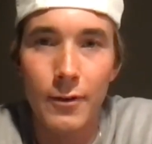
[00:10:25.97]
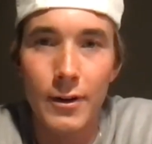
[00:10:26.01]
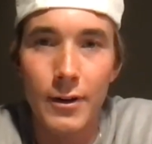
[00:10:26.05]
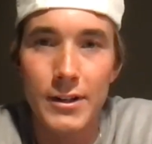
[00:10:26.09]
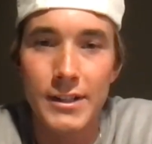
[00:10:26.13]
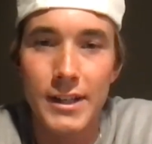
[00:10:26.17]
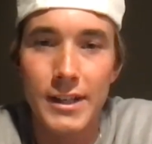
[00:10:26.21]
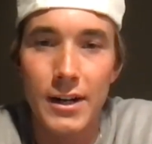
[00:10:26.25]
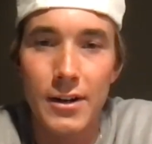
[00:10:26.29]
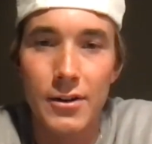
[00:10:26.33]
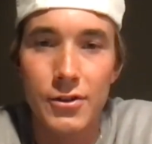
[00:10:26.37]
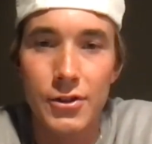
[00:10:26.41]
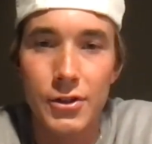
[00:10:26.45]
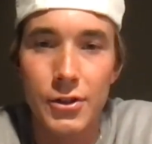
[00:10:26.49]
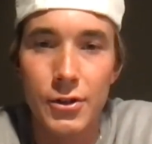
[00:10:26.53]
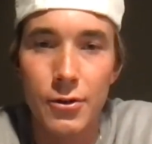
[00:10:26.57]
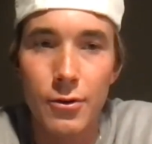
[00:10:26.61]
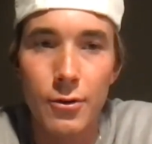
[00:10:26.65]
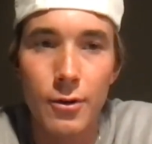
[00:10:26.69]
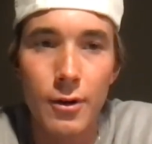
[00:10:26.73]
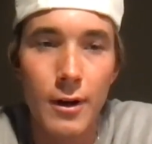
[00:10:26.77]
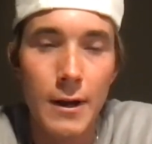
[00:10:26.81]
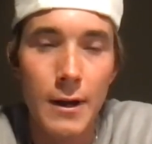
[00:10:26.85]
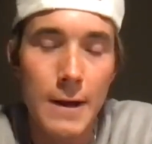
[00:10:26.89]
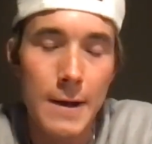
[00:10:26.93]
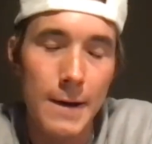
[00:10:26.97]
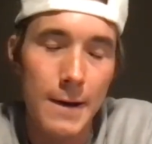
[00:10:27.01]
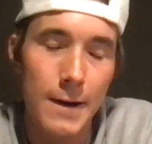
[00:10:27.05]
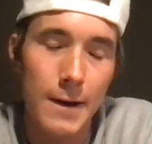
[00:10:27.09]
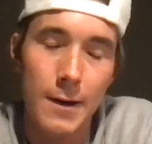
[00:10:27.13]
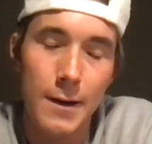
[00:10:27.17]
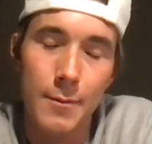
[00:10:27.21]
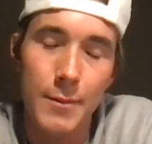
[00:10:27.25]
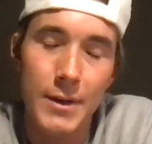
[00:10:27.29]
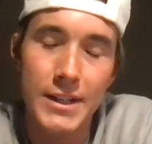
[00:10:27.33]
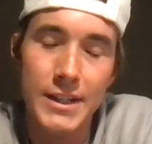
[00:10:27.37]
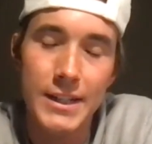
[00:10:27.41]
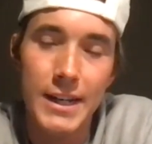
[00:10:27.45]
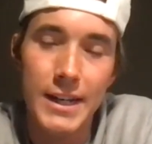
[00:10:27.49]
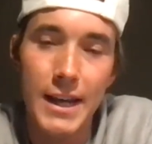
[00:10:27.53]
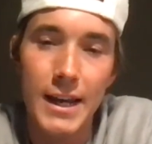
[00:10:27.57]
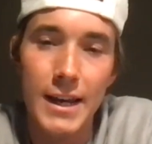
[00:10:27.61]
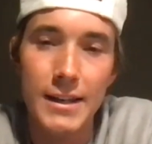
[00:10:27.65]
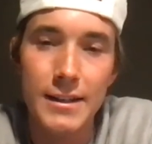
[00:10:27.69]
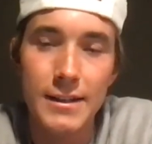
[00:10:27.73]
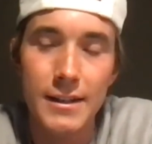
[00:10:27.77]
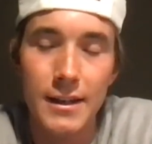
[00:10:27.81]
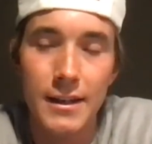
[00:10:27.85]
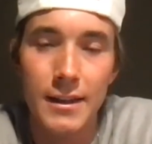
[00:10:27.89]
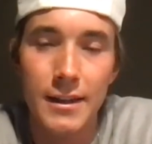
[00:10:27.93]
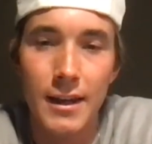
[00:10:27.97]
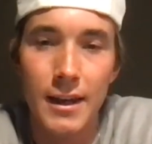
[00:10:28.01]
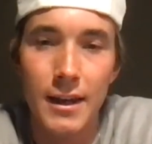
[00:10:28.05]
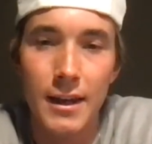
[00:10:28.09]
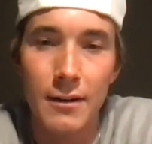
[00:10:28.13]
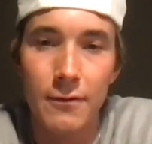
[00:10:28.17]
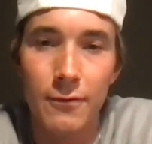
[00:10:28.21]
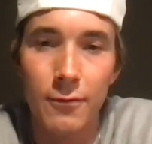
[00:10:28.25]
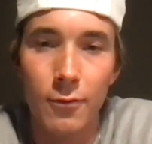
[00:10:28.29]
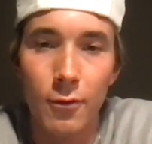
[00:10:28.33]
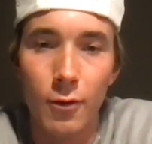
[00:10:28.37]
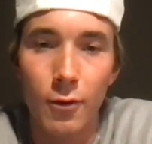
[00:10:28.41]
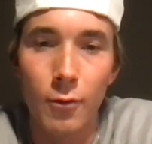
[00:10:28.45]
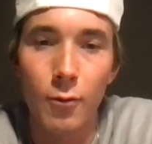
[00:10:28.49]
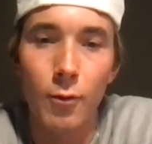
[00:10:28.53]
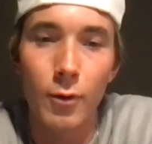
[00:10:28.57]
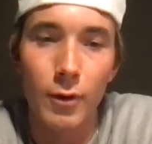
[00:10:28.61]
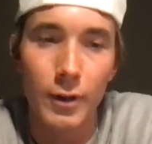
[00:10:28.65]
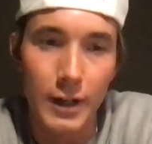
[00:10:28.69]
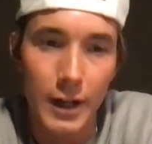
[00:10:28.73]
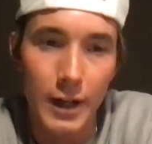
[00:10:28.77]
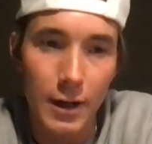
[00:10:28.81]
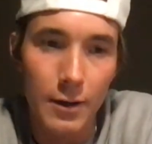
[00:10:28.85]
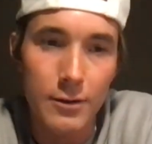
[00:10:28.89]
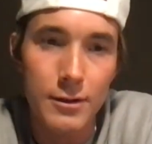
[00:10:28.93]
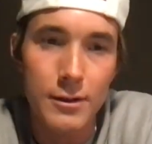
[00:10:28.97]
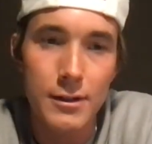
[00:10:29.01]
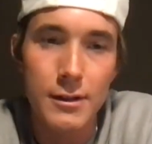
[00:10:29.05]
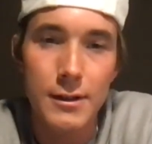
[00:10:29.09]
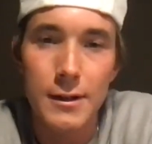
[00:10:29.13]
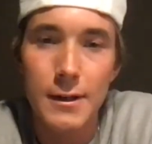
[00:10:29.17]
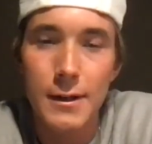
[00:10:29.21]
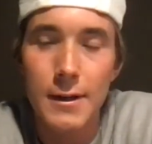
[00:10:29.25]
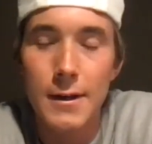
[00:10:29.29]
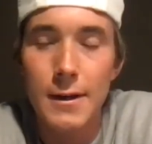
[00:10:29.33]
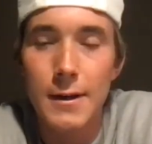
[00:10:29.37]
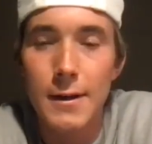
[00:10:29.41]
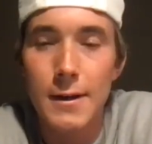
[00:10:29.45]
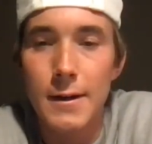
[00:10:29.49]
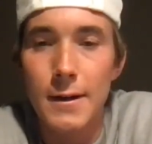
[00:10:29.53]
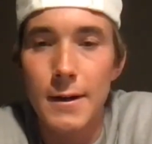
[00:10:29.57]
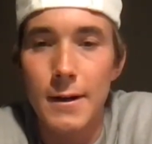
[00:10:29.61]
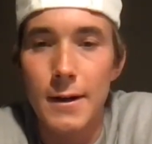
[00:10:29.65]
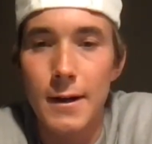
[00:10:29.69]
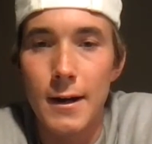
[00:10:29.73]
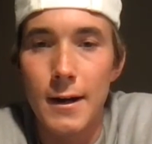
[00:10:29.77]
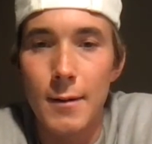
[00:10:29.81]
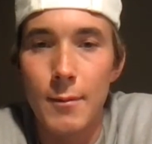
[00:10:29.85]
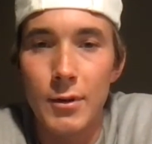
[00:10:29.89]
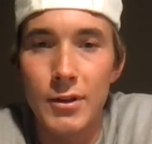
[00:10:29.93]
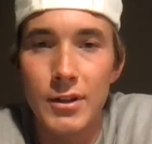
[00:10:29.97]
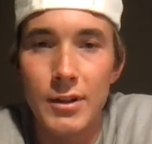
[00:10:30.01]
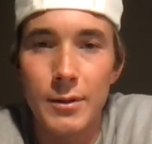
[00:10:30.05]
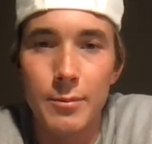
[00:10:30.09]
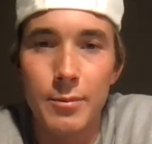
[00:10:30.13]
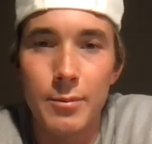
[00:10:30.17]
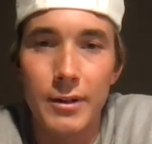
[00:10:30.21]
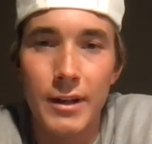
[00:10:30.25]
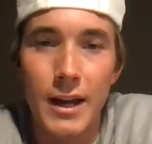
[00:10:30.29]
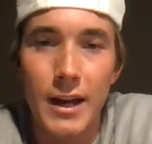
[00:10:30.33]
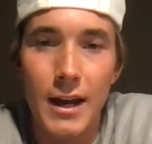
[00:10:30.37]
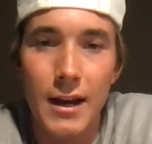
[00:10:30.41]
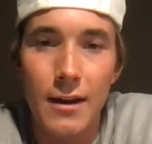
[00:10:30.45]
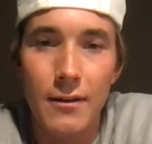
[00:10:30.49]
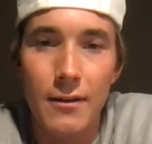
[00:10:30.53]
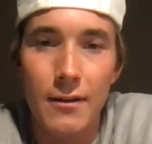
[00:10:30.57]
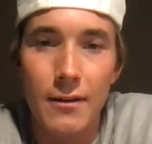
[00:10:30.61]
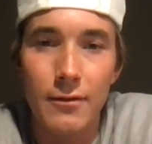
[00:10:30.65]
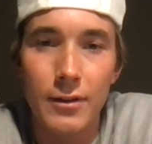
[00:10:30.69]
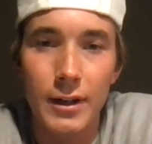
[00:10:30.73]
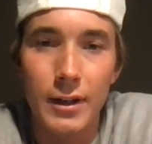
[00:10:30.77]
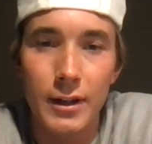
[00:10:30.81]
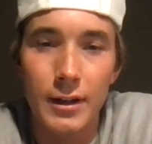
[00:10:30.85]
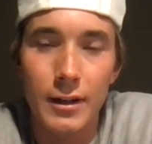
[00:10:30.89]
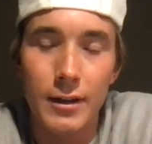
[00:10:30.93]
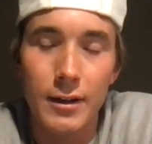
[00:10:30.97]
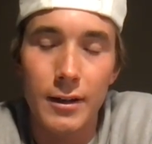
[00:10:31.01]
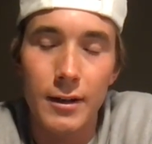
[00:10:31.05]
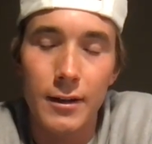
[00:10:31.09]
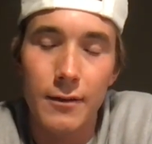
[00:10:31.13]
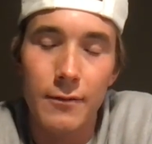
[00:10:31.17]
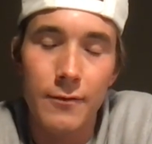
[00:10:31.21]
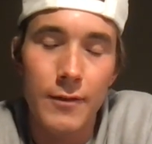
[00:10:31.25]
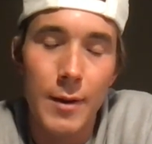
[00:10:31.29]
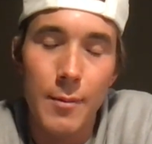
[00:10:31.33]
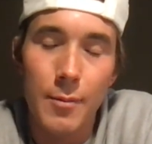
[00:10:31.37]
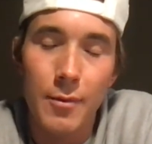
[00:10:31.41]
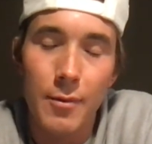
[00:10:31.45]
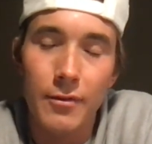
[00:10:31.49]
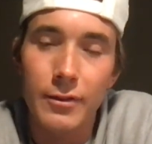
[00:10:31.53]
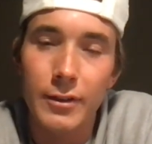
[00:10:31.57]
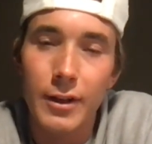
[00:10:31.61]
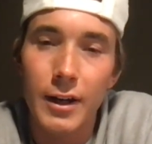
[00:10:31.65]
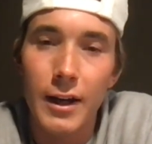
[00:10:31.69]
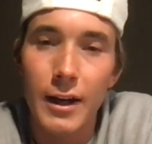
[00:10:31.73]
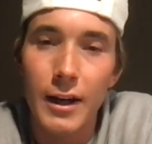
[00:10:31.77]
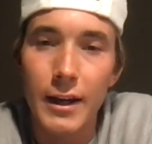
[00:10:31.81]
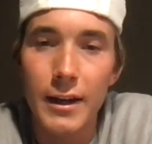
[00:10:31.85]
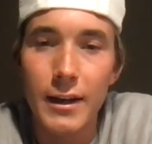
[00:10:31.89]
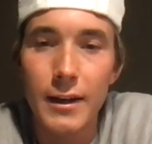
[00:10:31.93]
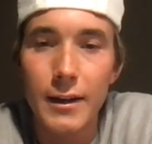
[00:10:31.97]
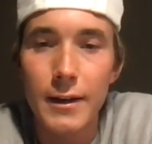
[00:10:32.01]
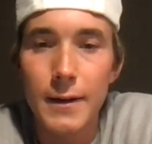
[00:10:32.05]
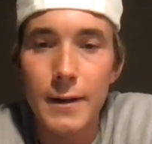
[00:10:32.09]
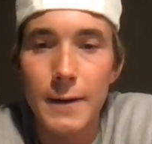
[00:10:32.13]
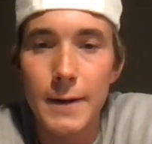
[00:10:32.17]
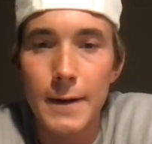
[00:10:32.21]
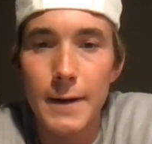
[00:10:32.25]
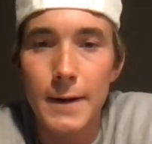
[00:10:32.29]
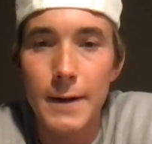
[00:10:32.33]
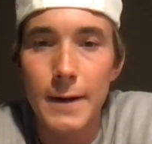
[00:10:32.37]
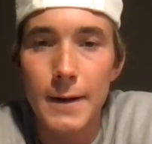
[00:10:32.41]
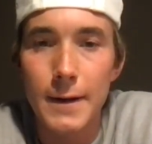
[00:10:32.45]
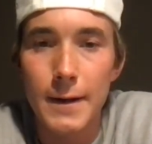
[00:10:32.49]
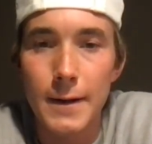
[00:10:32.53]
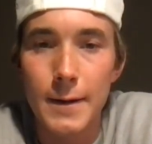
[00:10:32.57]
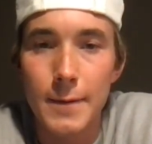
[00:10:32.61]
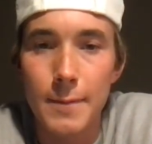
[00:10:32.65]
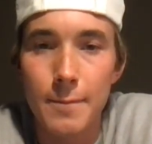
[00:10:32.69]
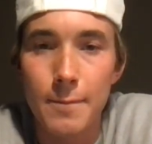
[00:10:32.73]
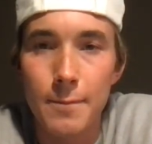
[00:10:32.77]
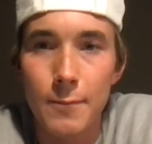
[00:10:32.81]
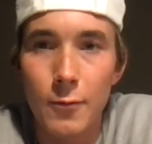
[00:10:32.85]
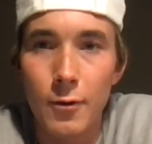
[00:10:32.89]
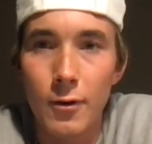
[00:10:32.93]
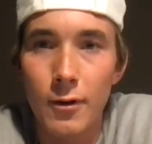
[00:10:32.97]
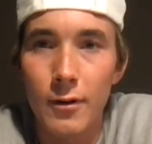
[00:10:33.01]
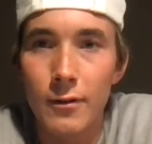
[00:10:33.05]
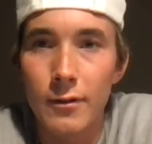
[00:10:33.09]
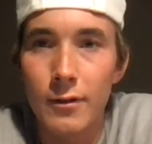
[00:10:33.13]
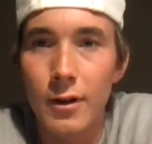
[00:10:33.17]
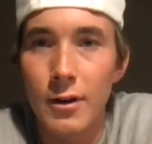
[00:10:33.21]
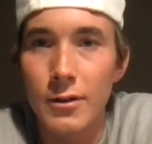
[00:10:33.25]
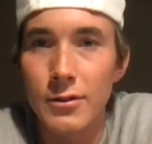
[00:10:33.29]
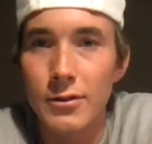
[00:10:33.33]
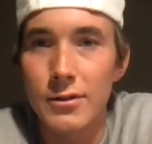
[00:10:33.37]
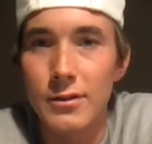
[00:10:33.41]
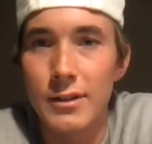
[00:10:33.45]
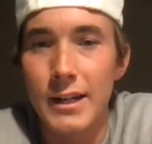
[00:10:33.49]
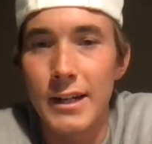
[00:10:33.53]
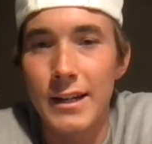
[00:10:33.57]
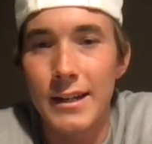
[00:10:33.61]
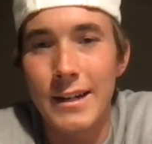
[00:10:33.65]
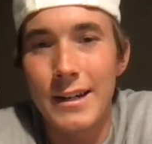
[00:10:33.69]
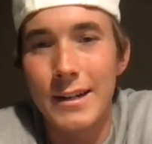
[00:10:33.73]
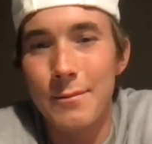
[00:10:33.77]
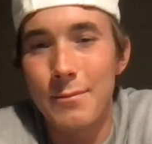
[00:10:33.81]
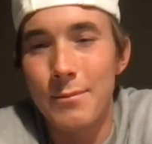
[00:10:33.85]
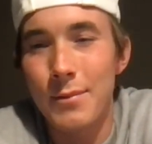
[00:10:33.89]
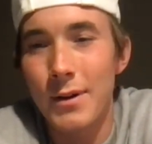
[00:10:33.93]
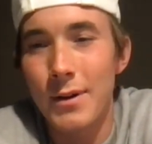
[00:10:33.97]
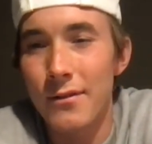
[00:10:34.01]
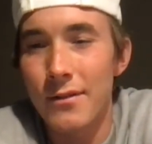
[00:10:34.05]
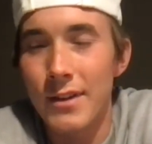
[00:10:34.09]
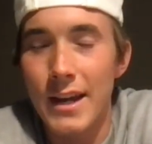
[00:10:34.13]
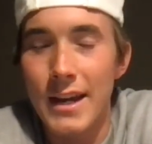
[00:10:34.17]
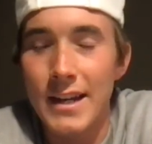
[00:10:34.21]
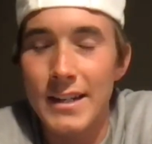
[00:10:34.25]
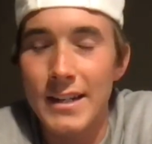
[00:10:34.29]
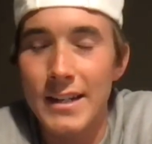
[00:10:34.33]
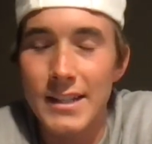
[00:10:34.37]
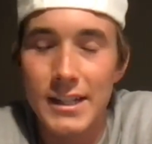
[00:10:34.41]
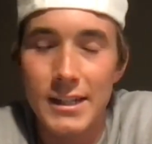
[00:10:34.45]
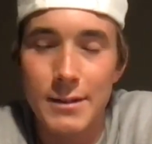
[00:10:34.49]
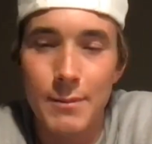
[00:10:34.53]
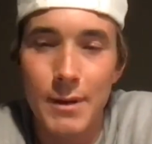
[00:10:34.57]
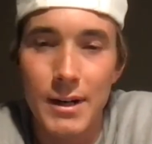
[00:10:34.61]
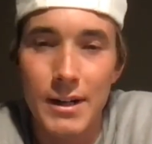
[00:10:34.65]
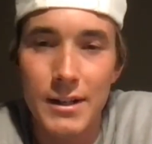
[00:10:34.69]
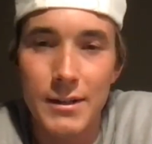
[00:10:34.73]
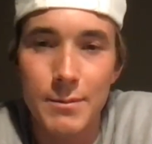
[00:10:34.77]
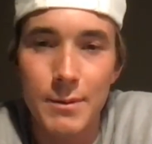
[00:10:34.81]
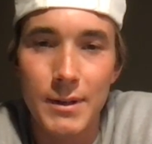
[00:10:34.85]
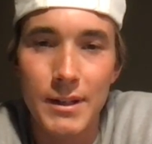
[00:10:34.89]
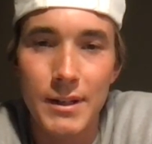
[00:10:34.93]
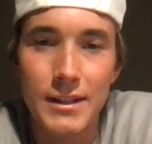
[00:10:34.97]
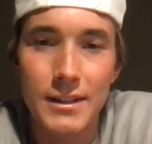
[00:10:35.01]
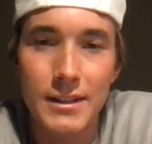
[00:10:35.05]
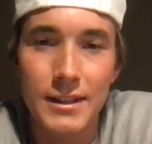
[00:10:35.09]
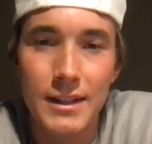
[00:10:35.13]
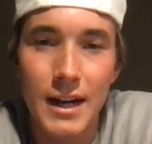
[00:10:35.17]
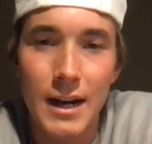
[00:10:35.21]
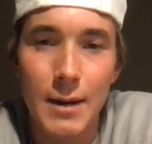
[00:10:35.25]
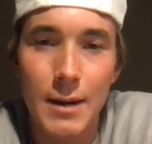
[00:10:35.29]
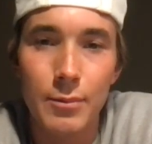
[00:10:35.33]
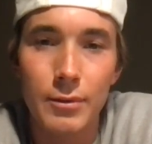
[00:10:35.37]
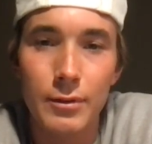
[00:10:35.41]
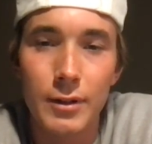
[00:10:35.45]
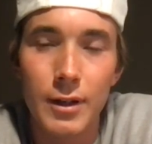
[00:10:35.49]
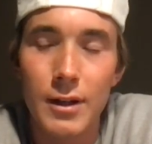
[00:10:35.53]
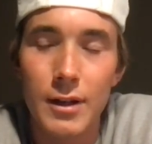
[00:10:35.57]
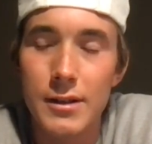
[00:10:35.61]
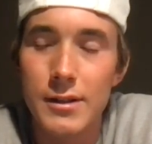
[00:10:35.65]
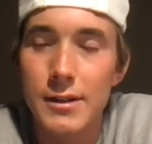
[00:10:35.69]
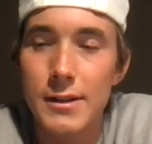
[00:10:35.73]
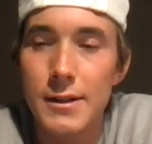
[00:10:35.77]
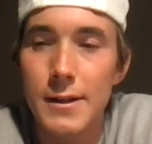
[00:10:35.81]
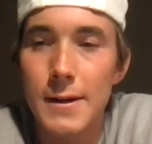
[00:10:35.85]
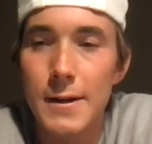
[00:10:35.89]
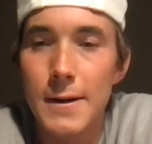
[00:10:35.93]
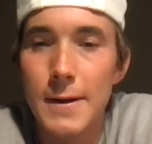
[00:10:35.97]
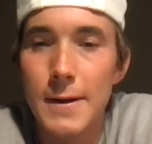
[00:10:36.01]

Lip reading: Very standard shoe, easy days. And then for workouts, I'll typically have like a Vaporfly, or also like a pair of the A6 Metaspeed Sky Plus,